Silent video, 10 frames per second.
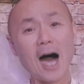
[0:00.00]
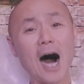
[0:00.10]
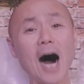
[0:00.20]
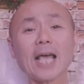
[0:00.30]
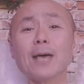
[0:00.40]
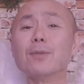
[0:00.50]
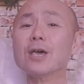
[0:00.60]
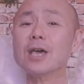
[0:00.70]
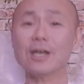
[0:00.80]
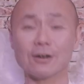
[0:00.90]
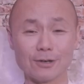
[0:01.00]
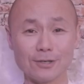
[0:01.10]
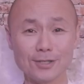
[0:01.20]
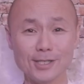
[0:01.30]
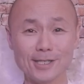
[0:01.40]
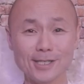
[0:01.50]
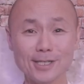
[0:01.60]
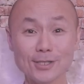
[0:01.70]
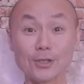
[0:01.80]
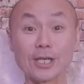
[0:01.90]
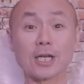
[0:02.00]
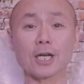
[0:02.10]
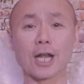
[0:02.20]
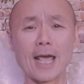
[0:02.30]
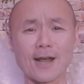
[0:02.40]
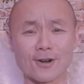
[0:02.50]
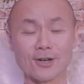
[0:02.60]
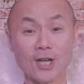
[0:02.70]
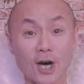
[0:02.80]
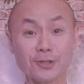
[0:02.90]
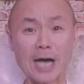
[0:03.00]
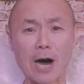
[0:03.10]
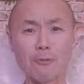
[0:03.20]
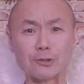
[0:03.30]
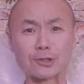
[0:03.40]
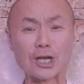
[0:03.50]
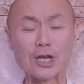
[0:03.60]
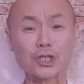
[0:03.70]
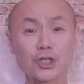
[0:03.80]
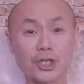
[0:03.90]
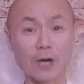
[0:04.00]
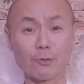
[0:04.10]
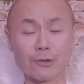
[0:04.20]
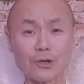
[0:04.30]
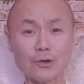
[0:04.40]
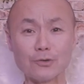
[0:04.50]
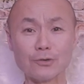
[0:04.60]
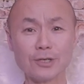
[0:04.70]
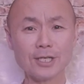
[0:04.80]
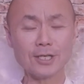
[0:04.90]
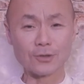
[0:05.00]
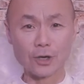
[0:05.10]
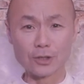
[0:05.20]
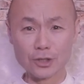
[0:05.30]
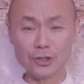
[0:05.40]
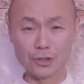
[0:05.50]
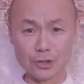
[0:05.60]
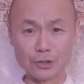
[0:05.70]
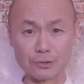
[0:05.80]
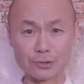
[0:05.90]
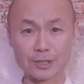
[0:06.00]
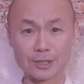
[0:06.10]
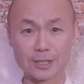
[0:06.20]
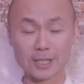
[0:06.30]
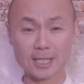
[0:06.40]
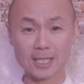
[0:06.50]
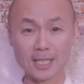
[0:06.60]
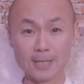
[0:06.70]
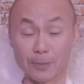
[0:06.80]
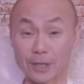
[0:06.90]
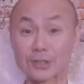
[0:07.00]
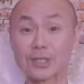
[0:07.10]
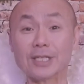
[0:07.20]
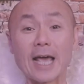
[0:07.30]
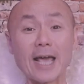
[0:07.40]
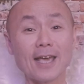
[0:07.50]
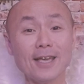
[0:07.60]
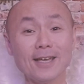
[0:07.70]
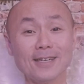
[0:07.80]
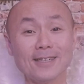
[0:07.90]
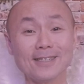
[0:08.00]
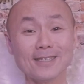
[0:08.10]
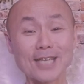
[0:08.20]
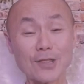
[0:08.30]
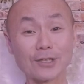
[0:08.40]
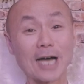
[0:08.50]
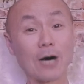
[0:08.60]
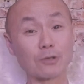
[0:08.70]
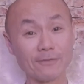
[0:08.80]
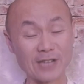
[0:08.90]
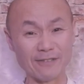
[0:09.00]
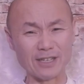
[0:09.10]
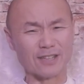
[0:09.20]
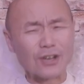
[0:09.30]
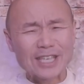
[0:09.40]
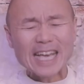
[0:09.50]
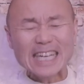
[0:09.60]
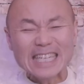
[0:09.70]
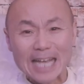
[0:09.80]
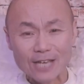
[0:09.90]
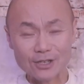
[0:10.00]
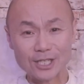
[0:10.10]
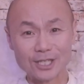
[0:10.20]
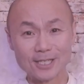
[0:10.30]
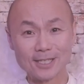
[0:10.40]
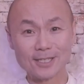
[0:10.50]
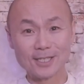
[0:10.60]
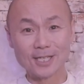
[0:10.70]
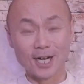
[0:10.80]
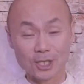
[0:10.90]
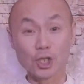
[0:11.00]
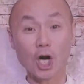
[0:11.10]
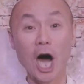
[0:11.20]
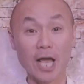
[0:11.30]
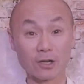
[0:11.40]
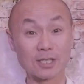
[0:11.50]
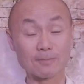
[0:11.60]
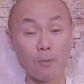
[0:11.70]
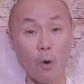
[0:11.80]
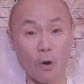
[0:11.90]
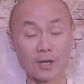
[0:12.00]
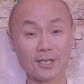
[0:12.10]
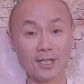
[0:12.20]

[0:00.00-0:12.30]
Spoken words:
I am here to declare, announce, share with you the good news. Because today, in the town of David, the King David, a child is born.